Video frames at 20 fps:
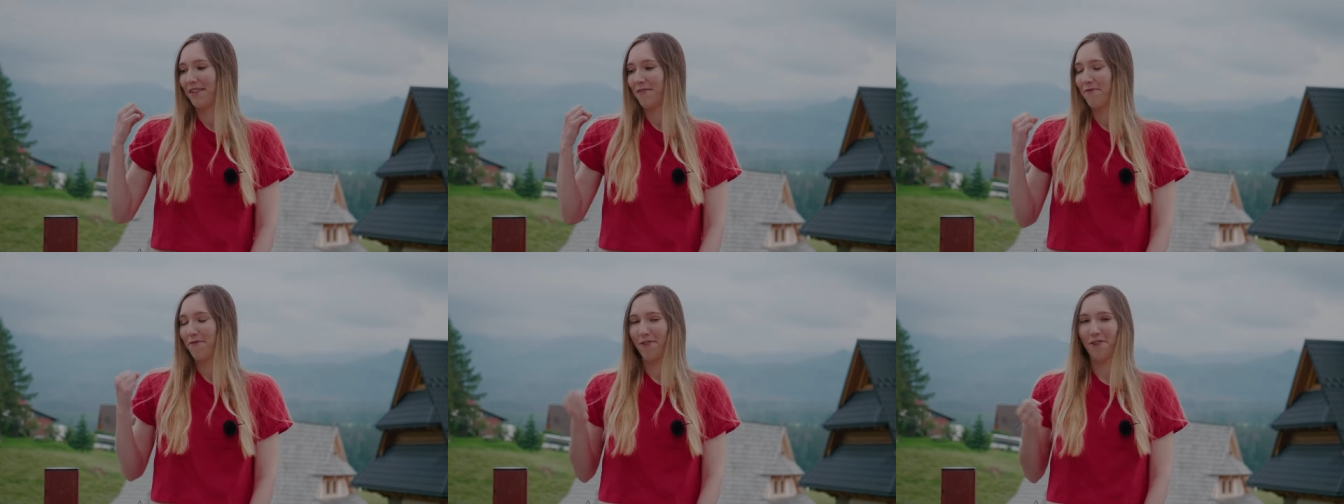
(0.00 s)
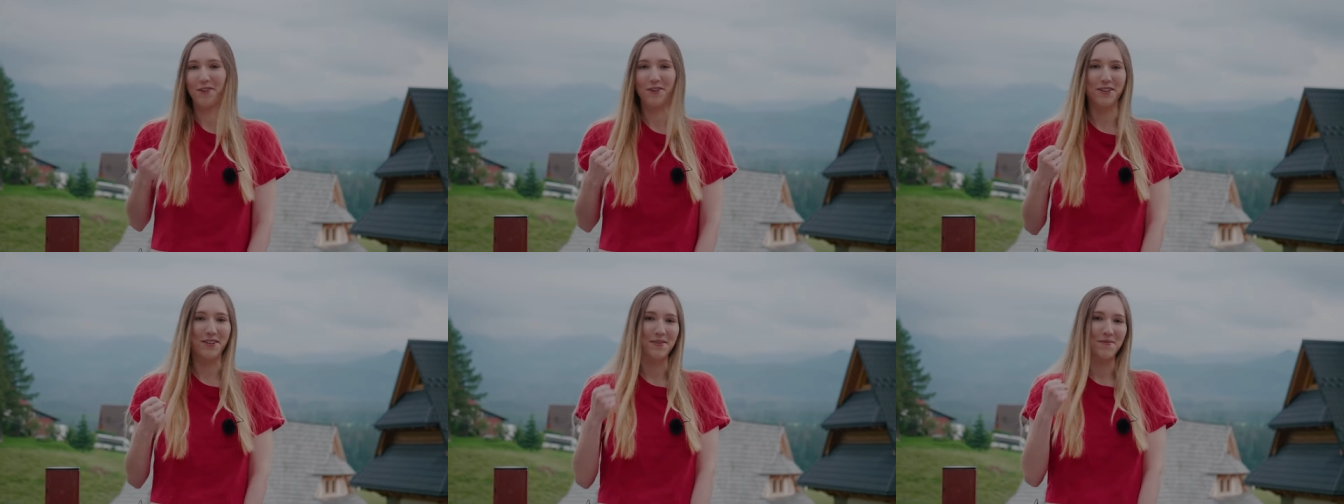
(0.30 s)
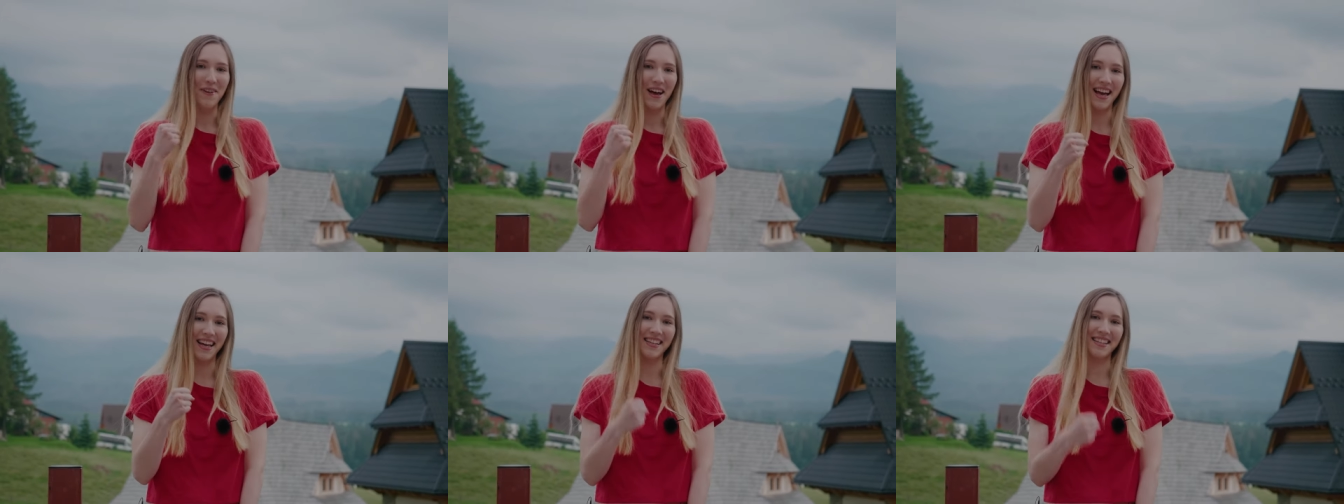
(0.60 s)
force
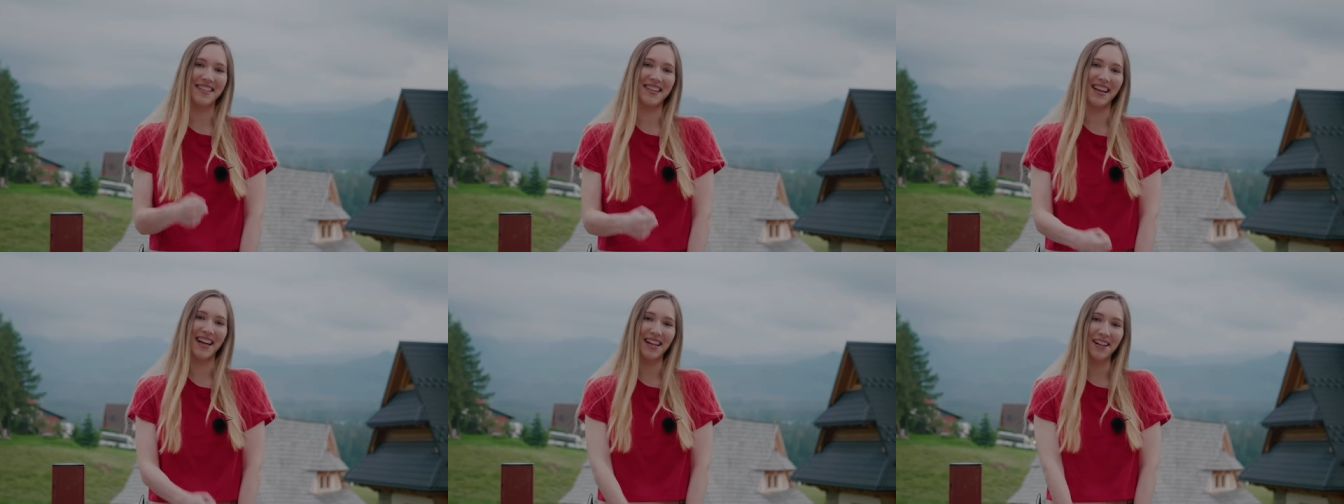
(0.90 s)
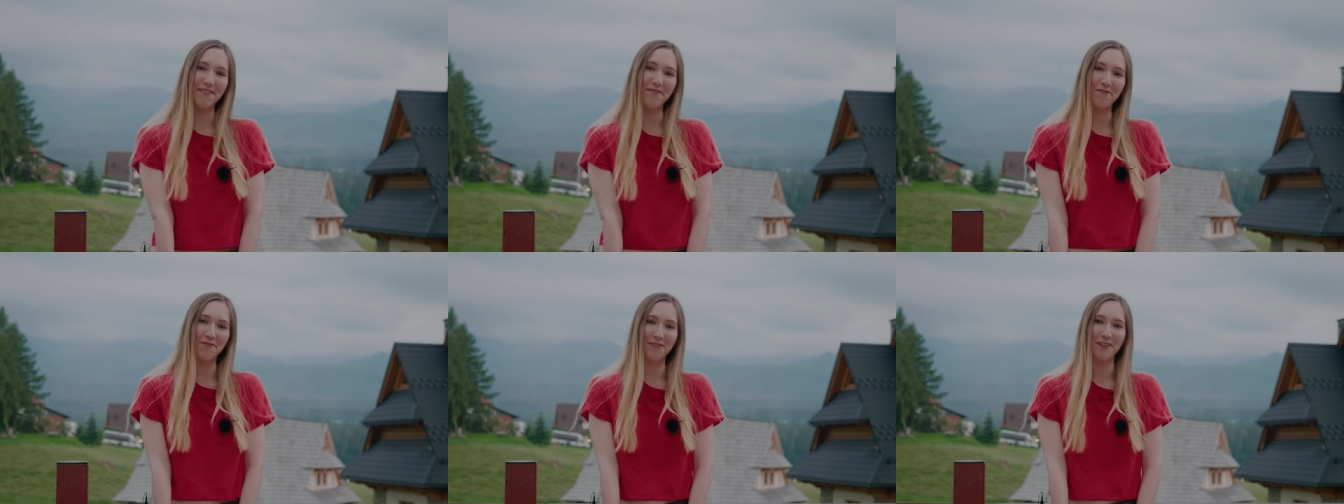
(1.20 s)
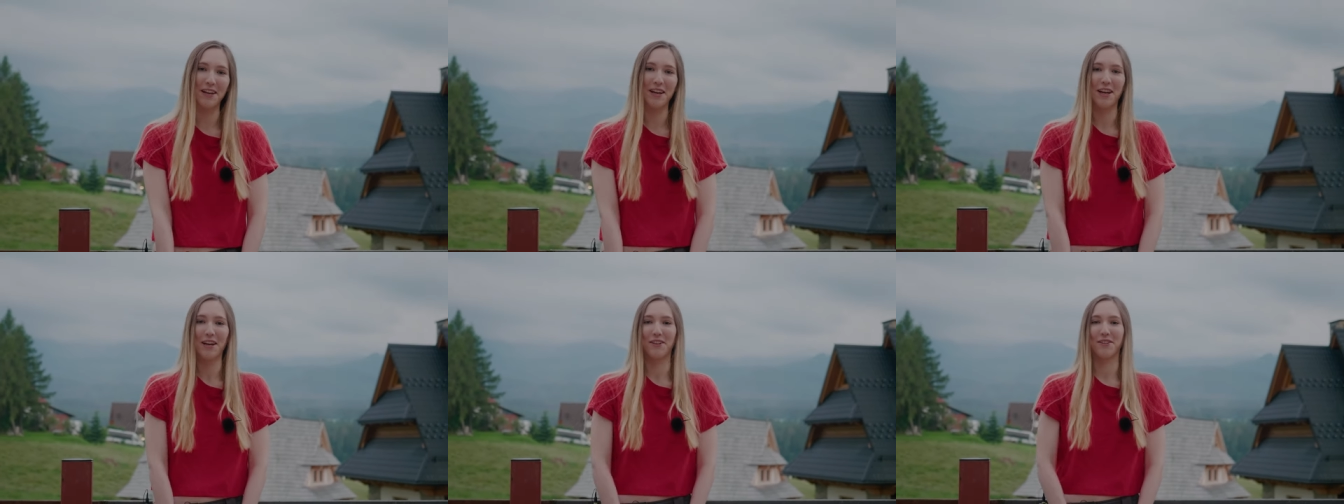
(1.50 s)
myself
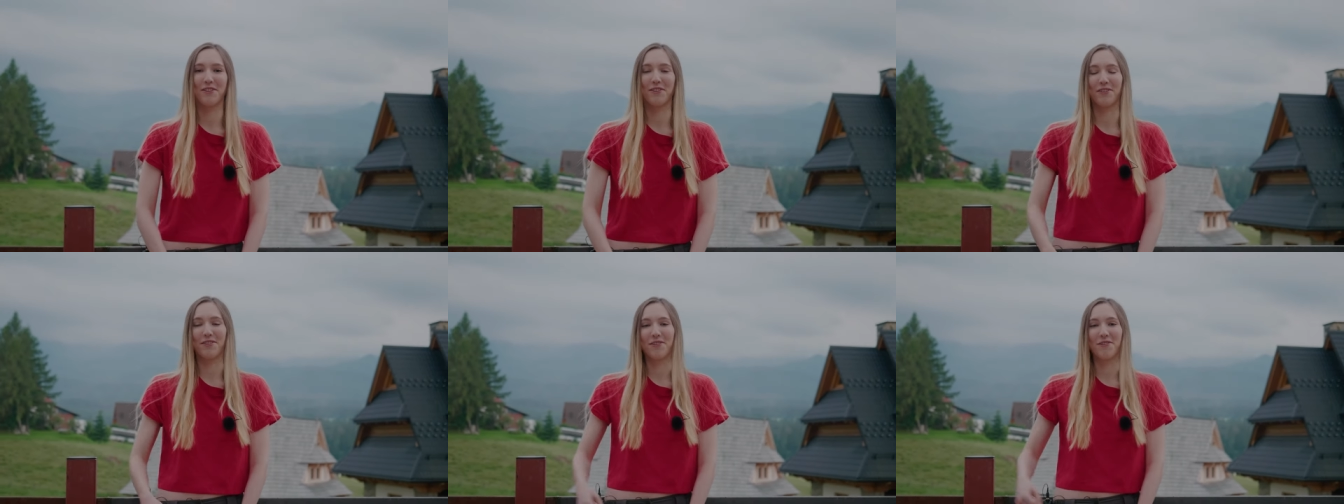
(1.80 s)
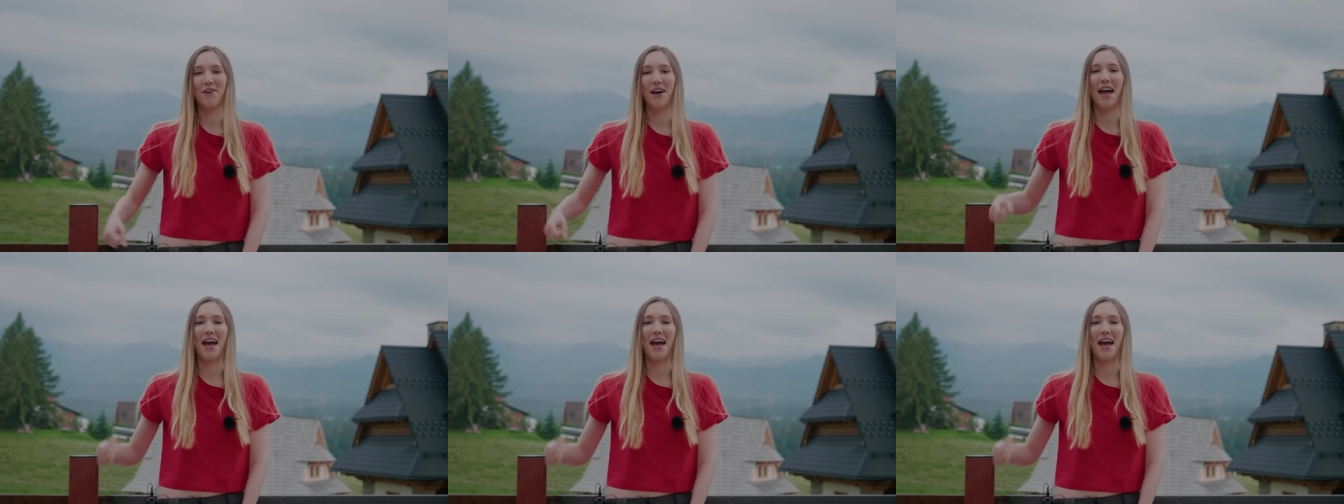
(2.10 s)
to do